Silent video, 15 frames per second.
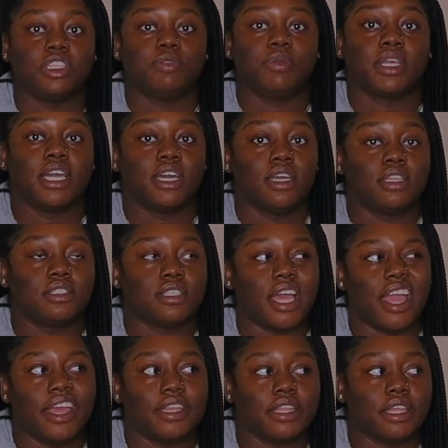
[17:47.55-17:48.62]
it's because
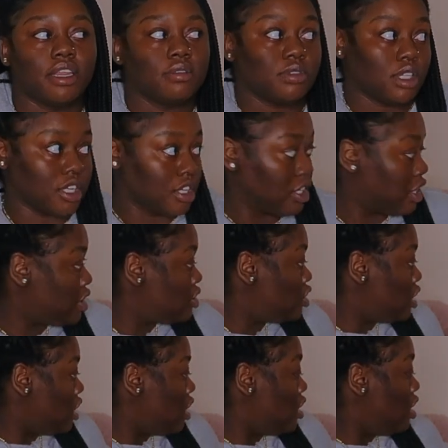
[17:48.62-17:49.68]
I had to get up to turn
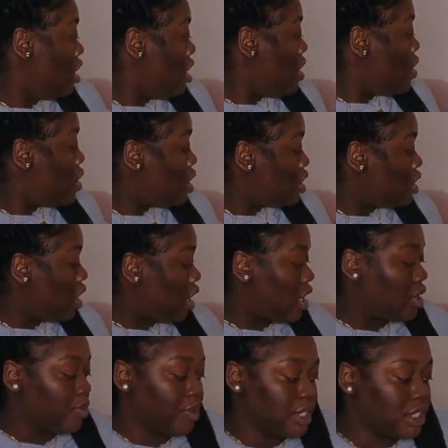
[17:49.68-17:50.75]
to
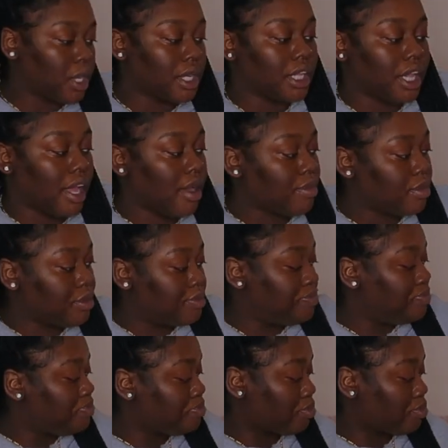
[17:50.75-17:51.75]
restart the camera.